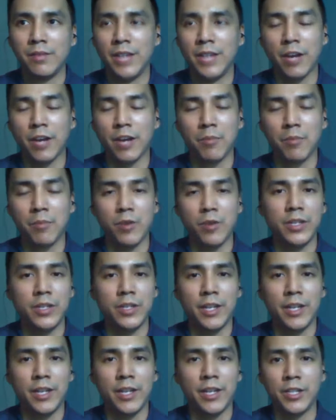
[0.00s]
molded
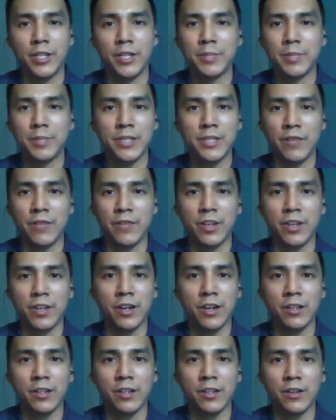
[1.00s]
in one specific
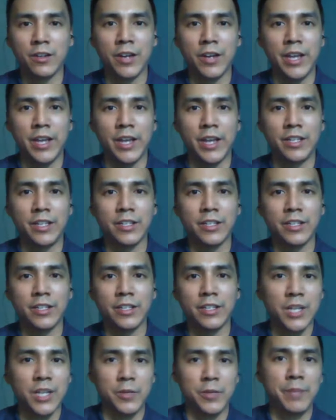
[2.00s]
color, and it doesn't
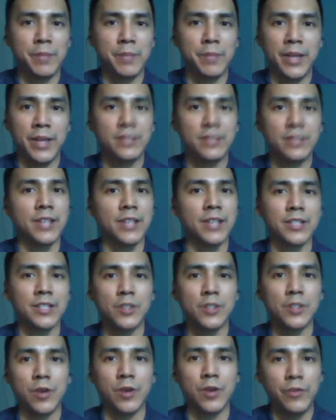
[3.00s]
come with a paint set.
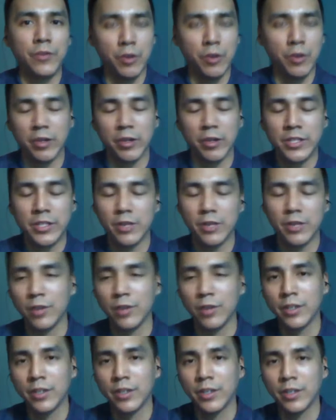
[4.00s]
So if you are a skilled
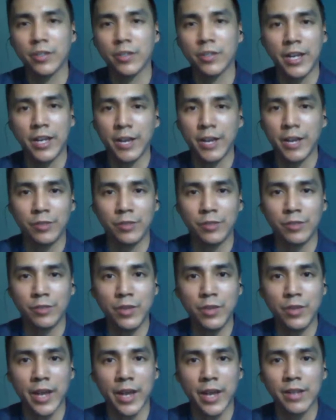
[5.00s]
artist, you're going to have to do
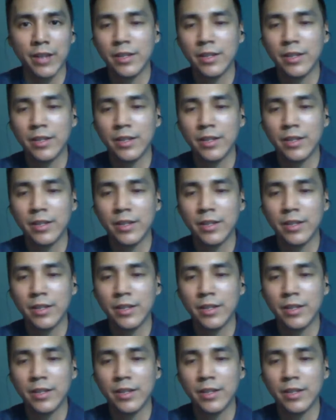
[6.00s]
that,